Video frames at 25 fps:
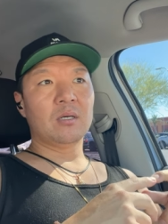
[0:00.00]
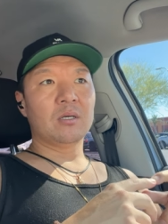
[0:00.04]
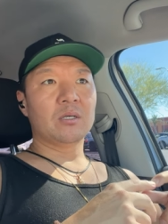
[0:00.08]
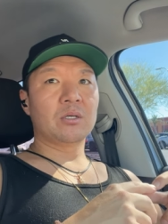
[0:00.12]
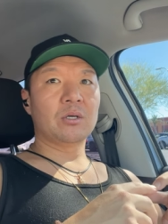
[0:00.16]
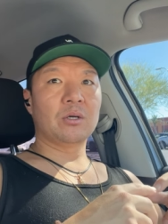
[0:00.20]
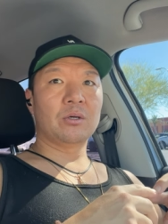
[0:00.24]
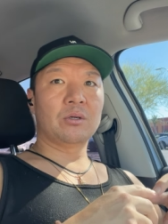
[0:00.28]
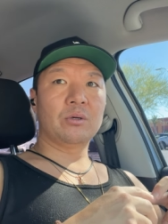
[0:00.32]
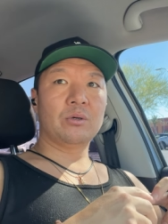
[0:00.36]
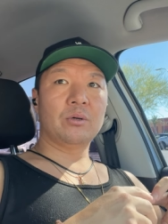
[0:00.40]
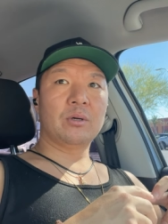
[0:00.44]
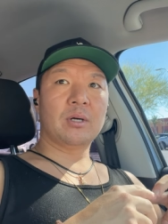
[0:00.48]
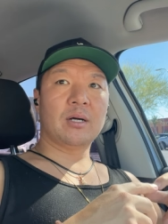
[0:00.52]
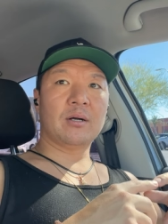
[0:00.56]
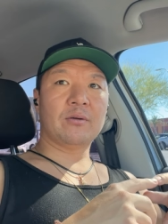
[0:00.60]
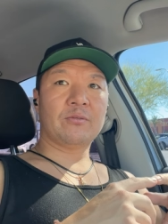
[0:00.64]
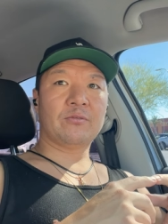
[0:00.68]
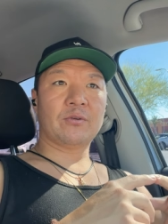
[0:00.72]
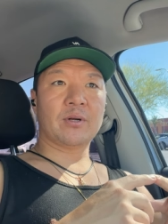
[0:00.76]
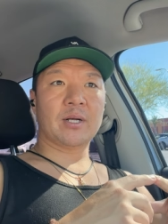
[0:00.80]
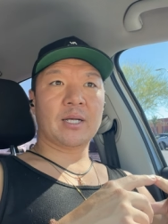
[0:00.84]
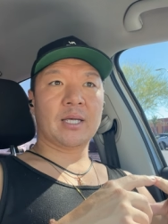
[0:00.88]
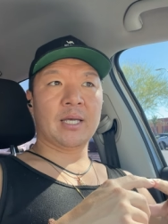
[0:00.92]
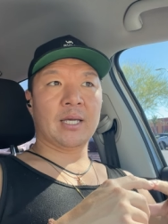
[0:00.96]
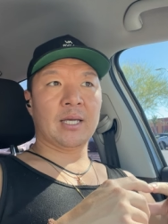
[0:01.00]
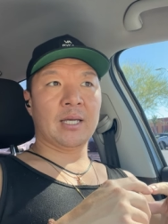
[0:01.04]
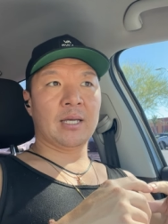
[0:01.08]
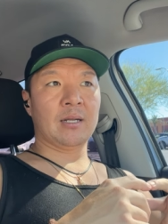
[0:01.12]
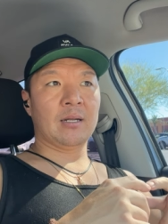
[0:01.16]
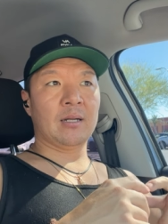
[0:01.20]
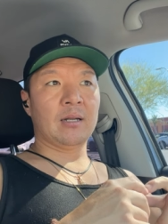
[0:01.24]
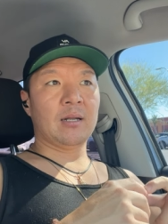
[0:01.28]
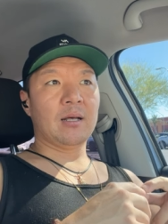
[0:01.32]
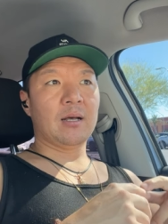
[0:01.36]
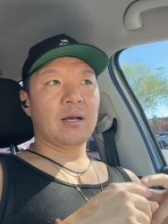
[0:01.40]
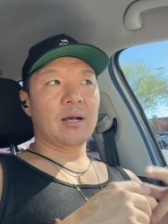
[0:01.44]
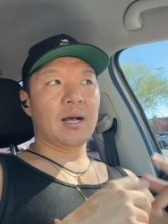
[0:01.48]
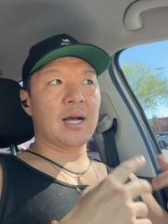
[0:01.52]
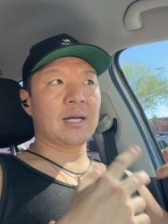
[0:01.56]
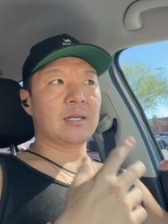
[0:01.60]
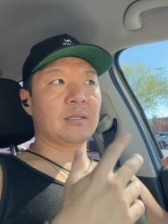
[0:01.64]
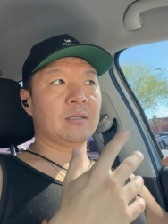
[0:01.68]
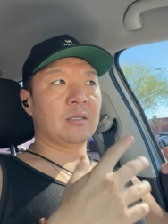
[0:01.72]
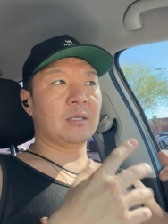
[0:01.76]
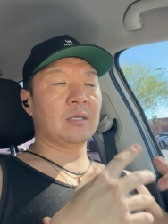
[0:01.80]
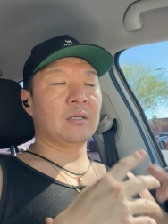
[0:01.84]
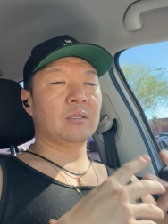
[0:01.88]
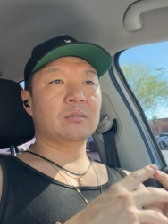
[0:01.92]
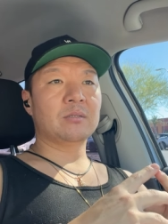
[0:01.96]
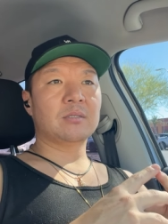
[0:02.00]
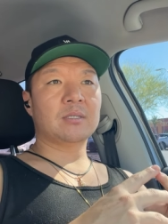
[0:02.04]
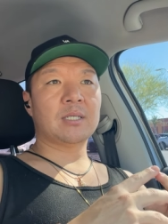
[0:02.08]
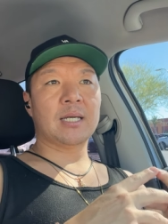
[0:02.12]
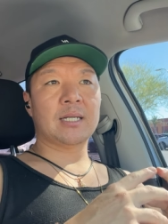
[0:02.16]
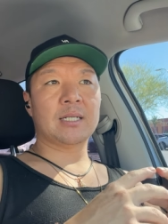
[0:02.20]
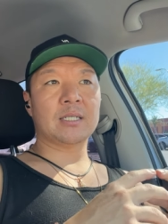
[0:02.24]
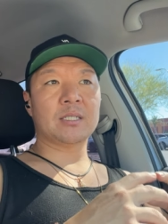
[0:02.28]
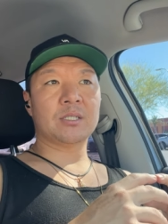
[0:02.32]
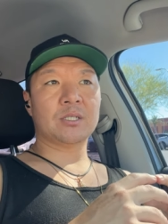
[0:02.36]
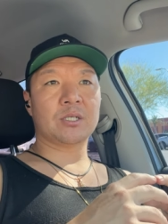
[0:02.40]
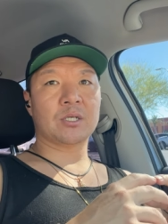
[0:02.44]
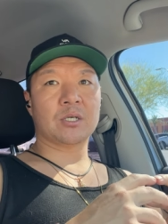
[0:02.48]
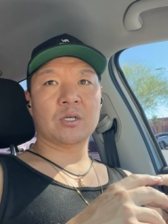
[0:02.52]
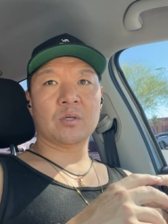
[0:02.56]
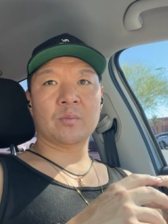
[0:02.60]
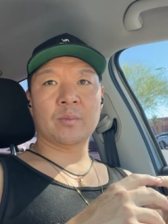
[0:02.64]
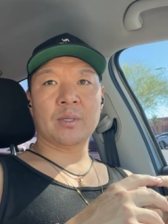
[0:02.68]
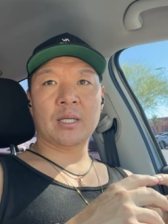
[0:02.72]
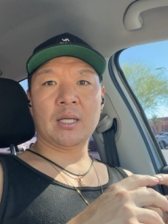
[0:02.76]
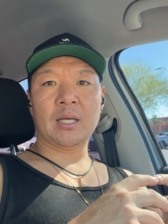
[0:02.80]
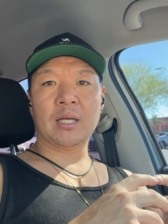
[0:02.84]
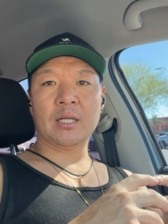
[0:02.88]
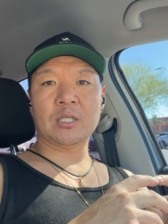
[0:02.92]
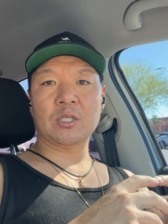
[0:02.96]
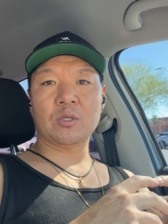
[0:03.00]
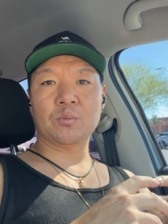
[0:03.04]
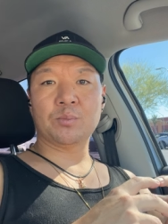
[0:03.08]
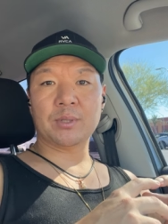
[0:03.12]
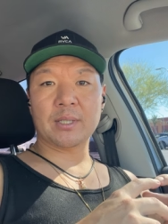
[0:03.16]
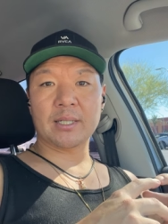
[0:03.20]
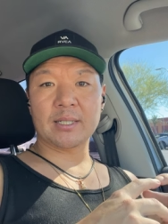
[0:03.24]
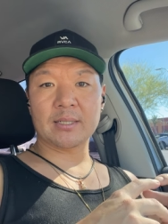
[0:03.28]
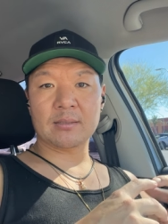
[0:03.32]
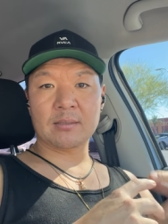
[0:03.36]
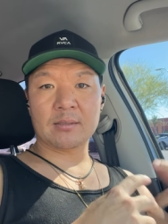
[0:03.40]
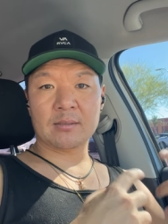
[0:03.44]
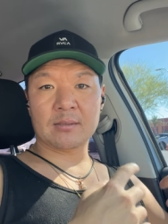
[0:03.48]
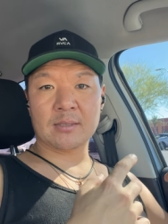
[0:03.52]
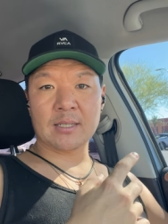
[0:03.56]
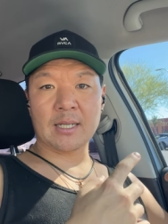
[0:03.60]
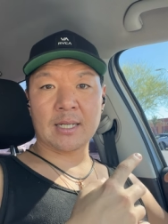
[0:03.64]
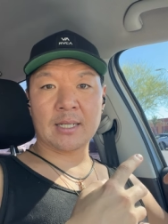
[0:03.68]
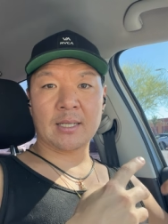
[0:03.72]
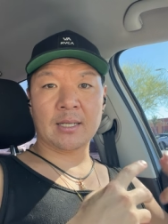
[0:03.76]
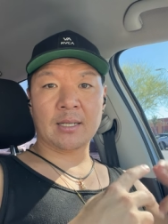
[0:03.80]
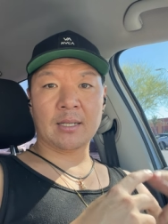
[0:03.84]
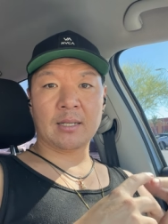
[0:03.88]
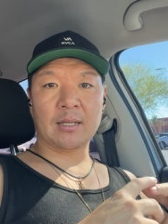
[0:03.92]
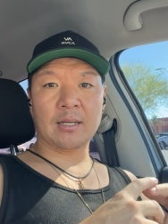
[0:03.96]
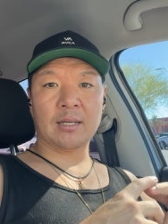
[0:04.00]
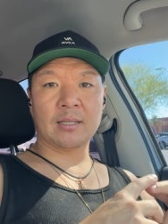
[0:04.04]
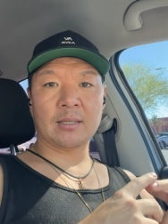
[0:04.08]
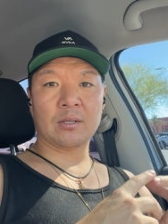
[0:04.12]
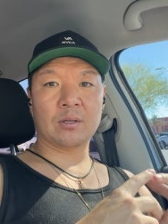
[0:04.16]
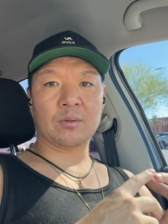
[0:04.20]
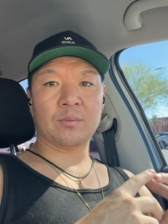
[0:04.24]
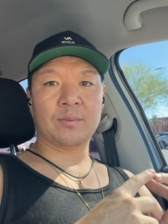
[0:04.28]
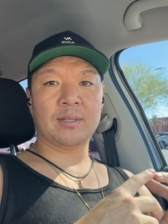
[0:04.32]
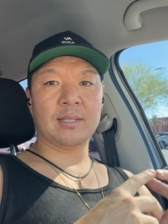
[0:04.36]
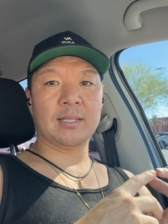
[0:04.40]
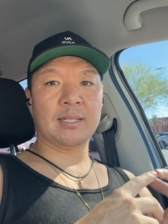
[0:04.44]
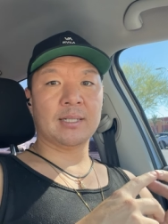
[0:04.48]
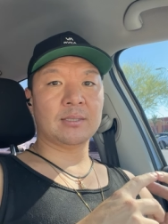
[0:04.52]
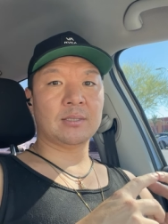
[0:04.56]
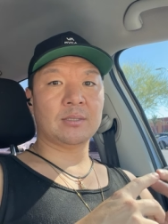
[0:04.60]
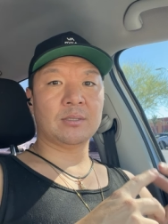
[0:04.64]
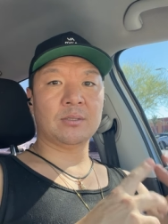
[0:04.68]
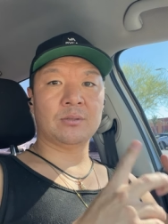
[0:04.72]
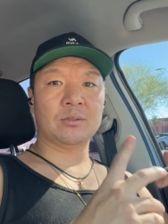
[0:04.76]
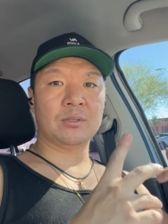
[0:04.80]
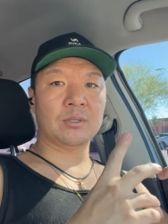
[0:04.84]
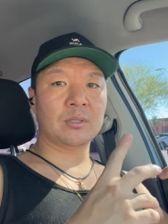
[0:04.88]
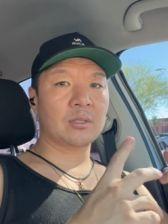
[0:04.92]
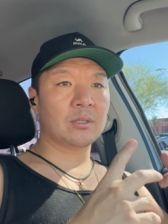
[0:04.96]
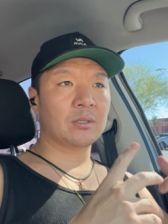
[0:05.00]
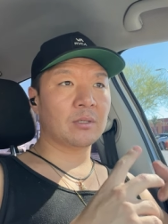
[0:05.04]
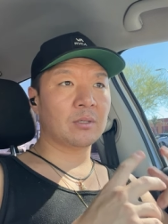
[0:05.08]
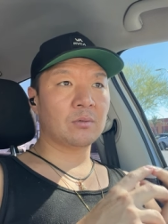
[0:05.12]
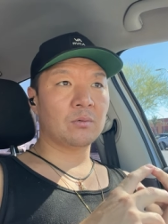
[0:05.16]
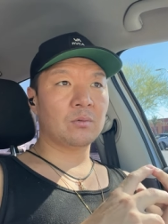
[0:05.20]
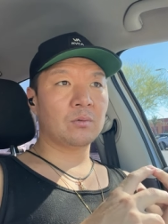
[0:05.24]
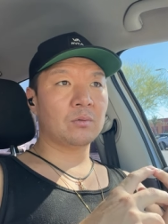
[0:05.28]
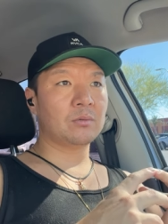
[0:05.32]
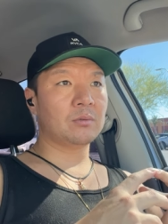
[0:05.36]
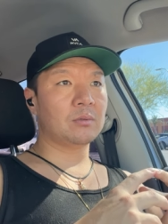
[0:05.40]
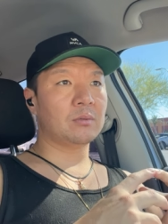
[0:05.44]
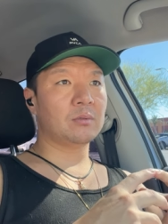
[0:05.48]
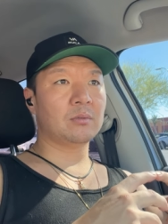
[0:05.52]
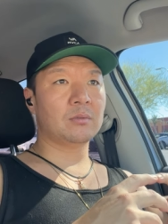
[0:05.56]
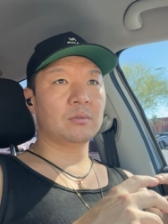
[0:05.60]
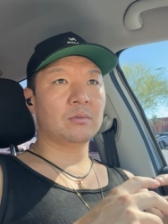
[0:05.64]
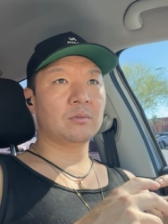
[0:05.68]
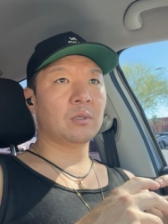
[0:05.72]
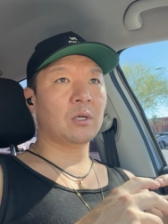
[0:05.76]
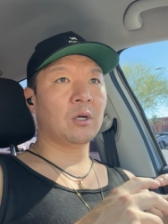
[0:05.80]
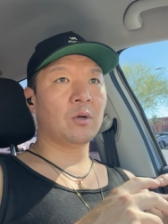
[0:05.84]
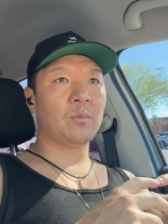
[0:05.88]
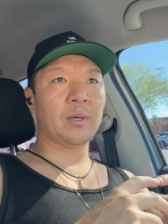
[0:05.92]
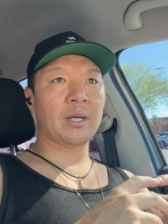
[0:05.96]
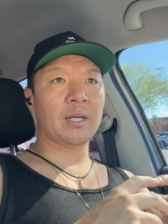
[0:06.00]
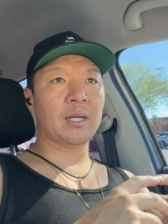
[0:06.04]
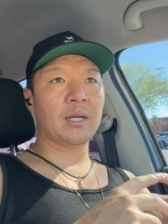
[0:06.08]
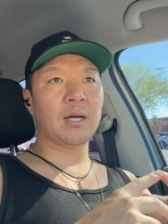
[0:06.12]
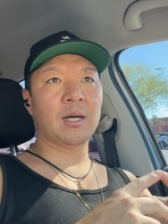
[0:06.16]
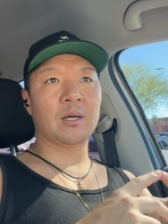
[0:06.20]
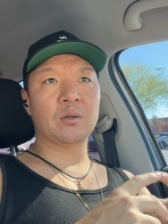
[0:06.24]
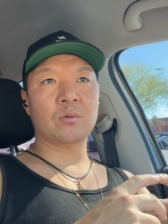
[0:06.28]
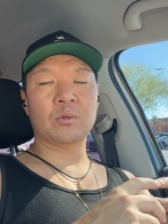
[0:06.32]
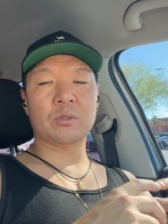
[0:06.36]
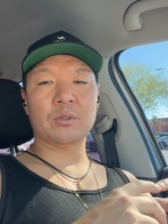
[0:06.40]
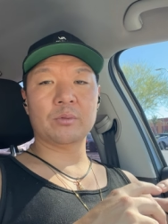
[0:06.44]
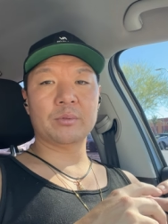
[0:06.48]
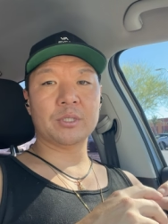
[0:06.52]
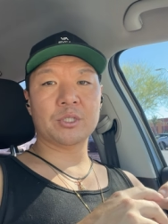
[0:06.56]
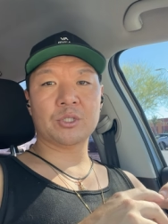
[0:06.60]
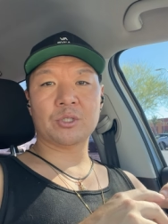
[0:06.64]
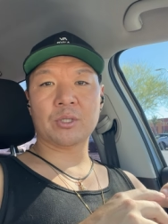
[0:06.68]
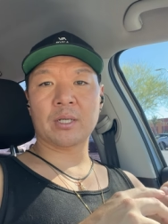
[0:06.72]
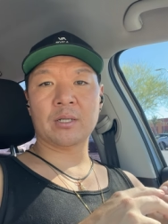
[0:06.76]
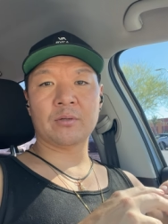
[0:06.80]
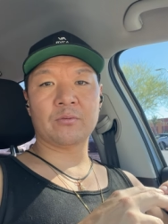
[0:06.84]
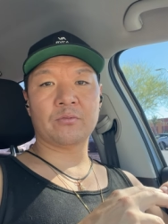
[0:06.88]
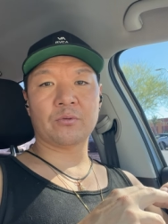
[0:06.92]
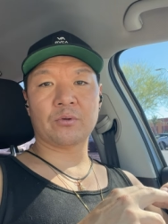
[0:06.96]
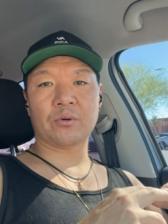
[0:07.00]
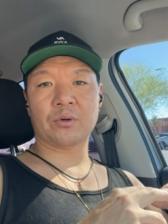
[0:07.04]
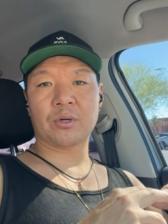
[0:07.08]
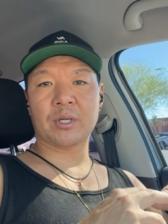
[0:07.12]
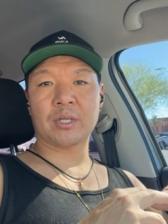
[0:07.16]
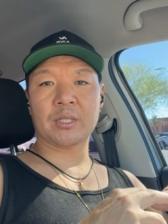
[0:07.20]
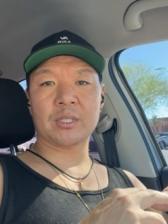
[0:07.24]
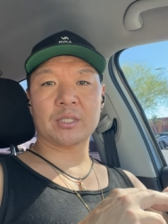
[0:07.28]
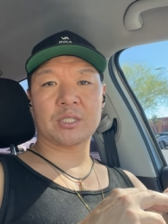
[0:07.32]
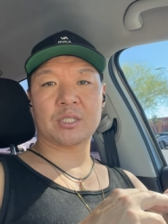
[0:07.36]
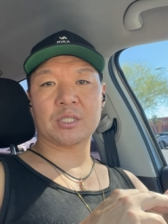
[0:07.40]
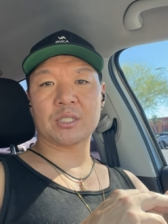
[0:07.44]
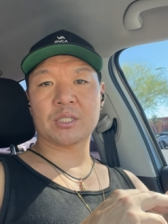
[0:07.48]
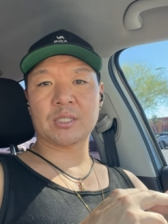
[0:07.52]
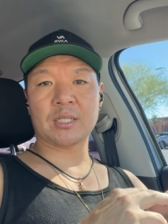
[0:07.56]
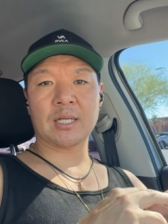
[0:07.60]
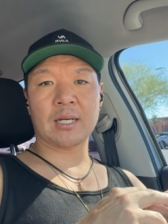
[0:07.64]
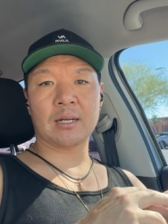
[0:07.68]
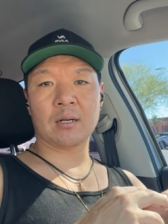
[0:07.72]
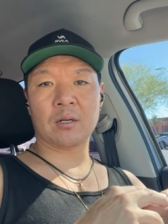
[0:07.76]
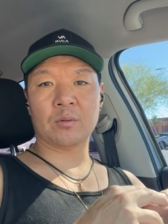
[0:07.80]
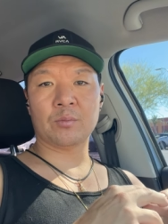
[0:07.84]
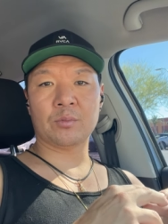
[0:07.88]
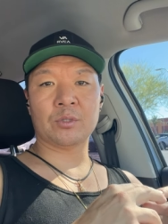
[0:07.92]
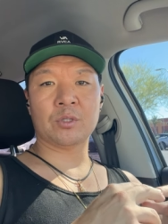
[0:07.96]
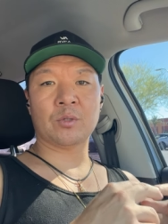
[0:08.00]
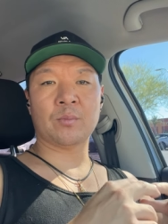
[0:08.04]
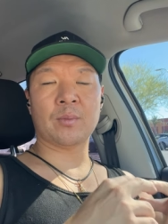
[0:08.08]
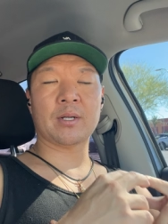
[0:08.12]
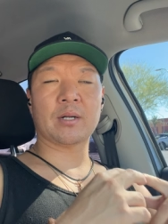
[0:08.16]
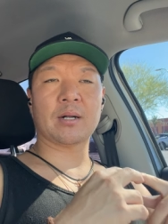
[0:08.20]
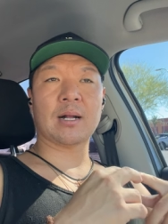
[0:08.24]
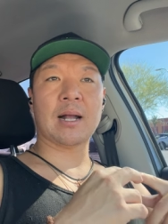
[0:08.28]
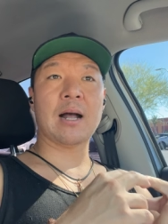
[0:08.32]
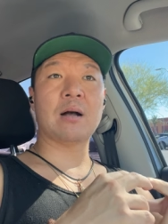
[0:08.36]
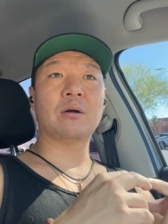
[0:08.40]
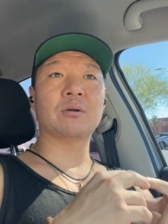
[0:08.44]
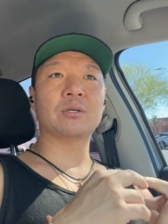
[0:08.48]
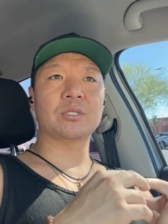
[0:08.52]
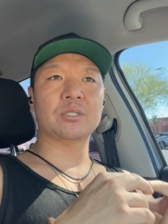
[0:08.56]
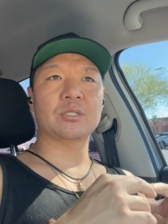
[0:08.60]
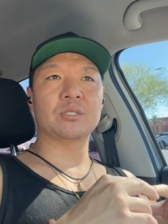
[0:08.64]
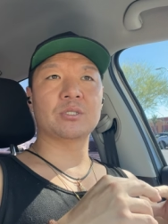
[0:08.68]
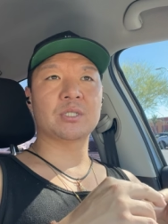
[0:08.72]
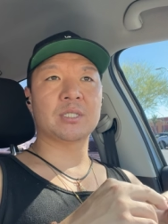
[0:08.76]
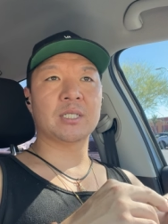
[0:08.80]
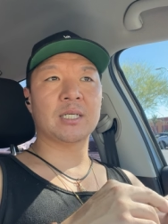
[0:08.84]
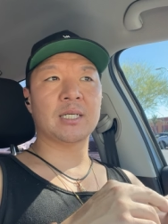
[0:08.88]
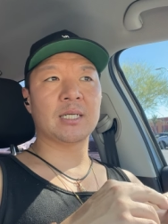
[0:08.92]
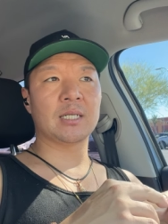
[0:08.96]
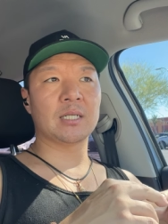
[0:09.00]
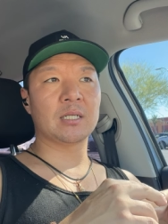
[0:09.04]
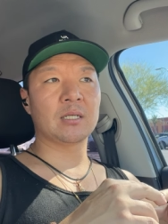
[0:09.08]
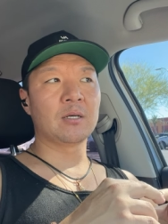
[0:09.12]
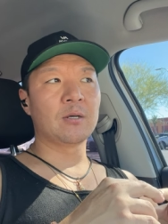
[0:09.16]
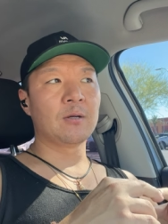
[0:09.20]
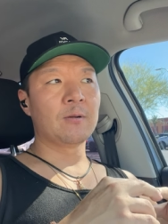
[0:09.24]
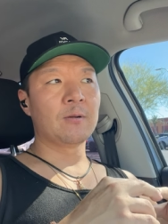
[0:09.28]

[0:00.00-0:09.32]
go to a freaking I don't know, tennis tournament and you placed second and they would be like, dude, you're, oh my God, what do we train for? It's just terrible no matter how good you did.